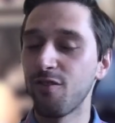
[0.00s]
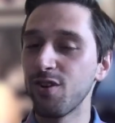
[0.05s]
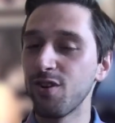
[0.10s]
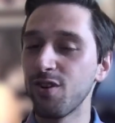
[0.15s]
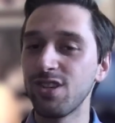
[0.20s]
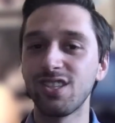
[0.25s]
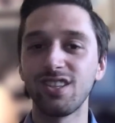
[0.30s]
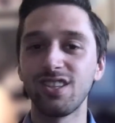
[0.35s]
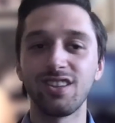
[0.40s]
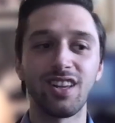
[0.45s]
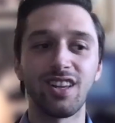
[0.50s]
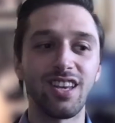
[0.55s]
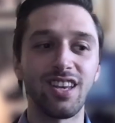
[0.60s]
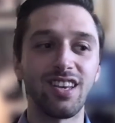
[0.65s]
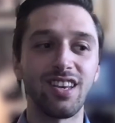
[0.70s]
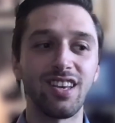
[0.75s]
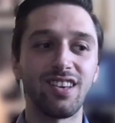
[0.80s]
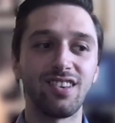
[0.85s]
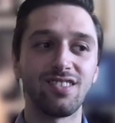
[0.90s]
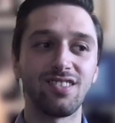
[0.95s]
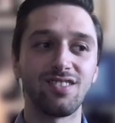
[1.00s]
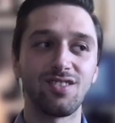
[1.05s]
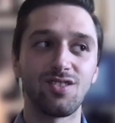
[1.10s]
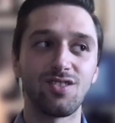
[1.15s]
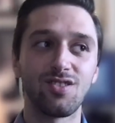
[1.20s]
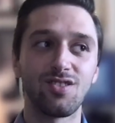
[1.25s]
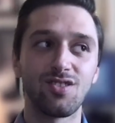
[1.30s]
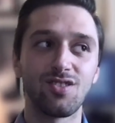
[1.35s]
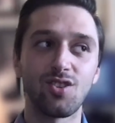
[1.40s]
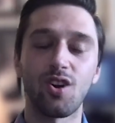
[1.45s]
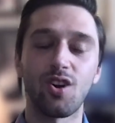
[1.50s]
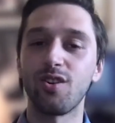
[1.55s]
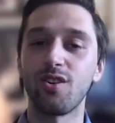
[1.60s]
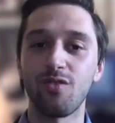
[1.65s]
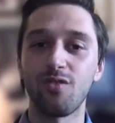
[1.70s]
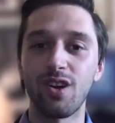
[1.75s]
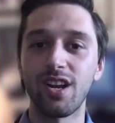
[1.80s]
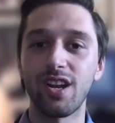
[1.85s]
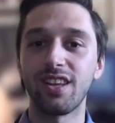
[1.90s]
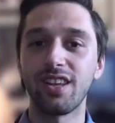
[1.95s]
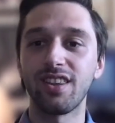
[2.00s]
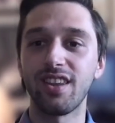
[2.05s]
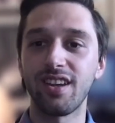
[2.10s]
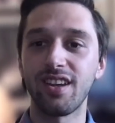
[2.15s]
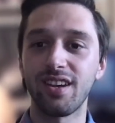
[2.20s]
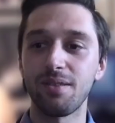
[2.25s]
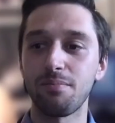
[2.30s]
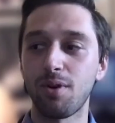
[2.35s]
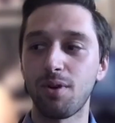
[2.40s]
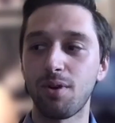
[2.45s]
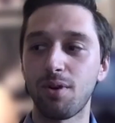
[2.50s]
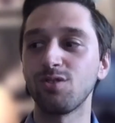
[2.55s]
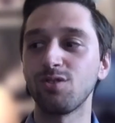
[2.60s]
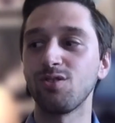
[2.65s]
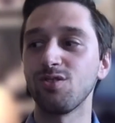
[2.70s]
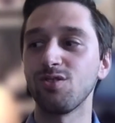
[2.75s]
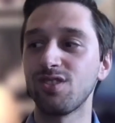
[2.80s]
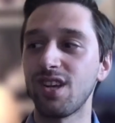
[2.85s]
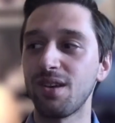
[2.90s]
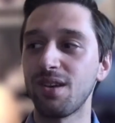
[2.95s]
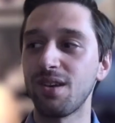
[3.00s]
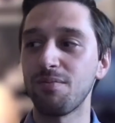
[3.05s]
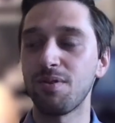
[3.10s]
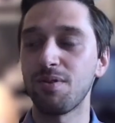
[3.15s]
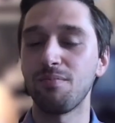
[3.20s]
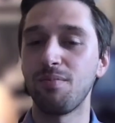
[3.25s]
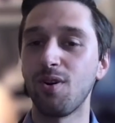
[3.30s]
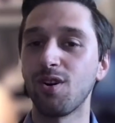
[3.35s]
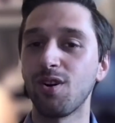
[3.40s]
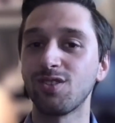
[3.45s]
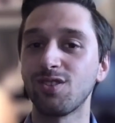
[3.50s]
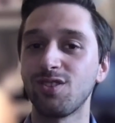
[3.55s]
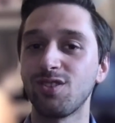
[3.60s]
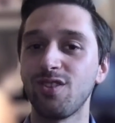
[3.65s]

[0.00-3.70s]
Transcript: I recently started reading the personal statement book,